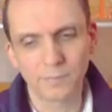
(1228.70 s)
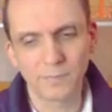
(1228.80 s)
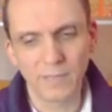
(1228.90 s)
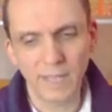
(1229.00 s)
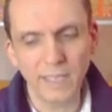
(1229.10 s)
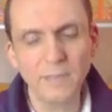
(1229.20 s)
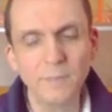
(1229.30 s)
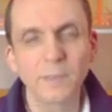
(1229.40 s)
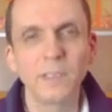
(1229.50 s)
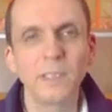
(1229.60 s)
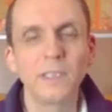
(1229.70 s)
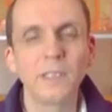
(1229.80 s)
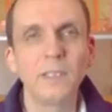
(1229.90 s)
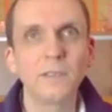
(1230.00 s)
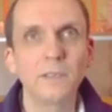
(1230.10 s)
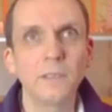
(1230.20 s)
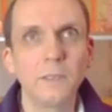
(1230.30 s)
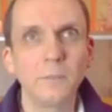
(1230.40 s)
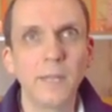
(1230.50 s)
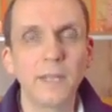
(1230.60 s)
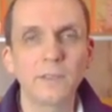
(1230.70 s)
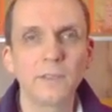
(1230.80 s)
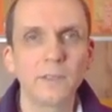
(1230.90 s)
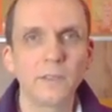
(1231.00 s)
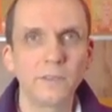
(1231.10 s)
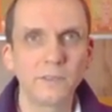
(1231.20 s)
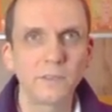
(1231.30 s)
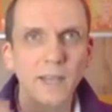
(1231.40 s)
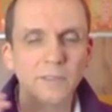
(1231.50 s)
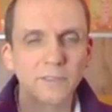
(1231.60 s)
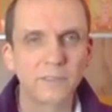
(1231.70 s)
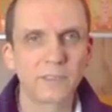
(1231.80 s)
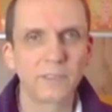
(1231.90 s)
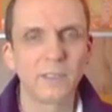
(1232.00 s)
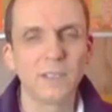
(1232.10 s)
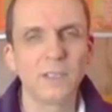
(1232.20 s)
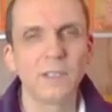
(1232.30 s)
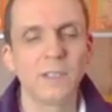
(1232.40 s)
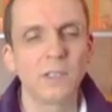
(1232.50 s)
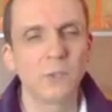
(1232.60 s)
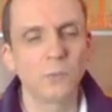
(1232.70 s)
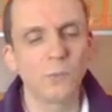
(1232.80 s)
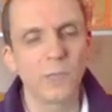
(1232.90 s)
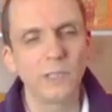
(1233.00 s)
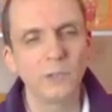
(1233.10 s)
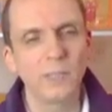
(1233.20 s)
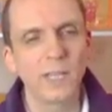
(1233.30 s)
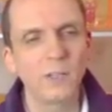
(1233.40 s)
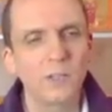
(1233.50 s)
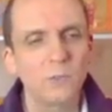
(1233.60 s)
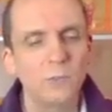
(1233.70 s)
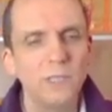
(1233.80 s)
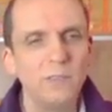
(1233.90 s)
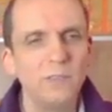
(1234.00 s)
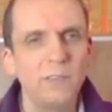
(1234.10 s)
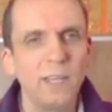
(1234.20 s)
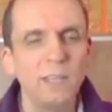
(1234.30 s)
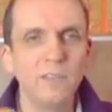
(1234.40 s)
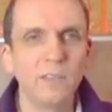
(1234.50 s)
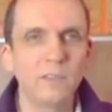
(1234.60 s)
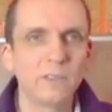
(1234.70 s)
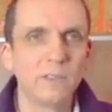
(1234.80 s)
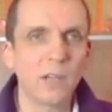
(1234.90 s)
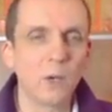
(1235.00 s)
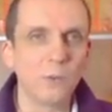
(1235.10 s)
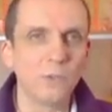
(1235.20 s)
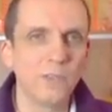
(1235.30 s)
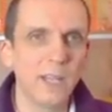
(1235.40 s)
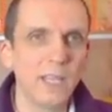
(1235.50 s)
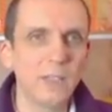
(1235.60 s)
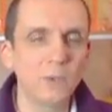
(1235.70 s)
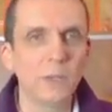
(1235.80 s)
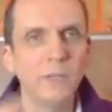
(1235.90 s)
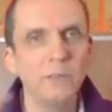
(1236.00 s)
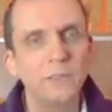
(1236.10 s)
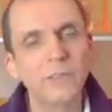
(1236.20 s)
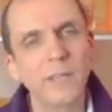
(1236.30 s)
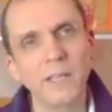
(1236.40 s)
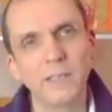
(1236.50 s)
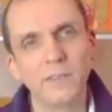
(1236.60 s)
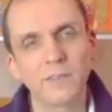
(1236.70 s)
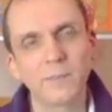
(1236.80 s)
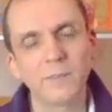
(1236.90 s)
day. He killed him at dusk, where you cannot really say, is it now day or is it night?